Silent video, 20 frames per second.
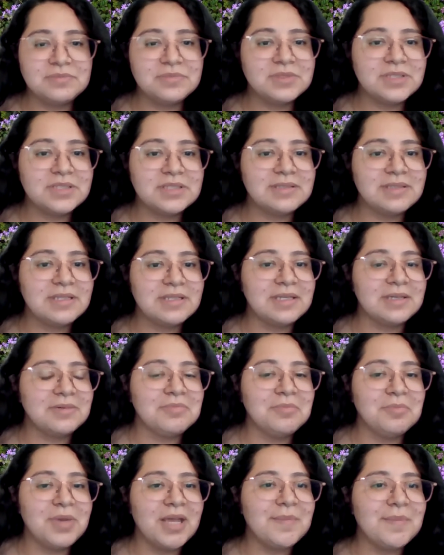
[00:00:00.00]
just like
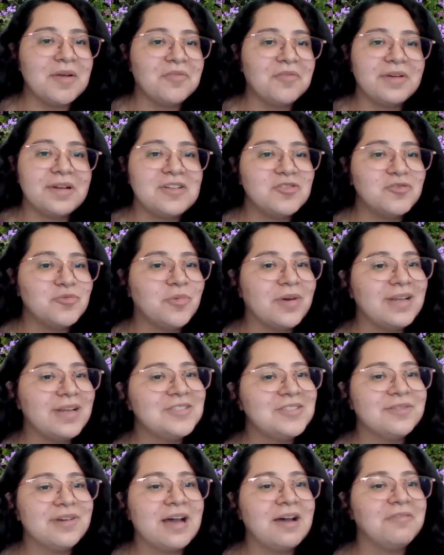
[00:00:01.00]
me and my friends wanting
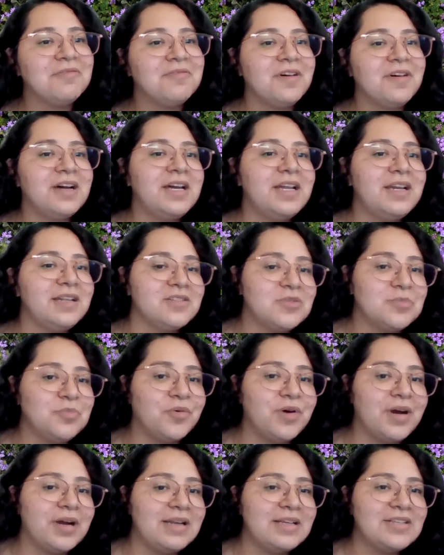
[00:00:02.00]
to have fun and
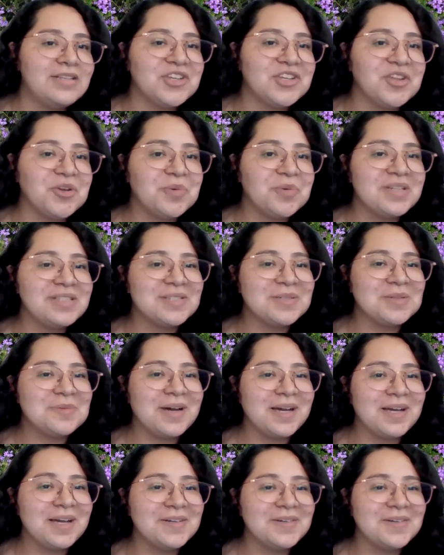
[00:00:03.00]
supporting each other once in a
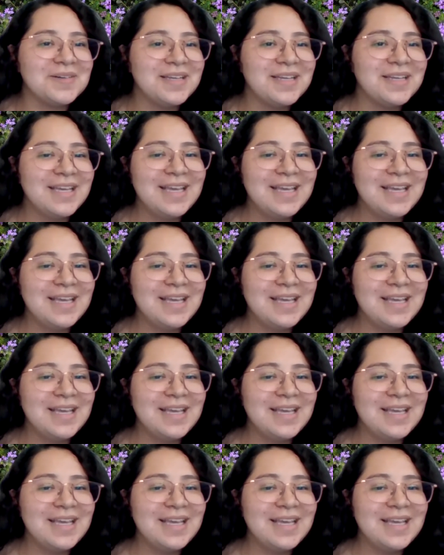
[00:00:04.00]
while.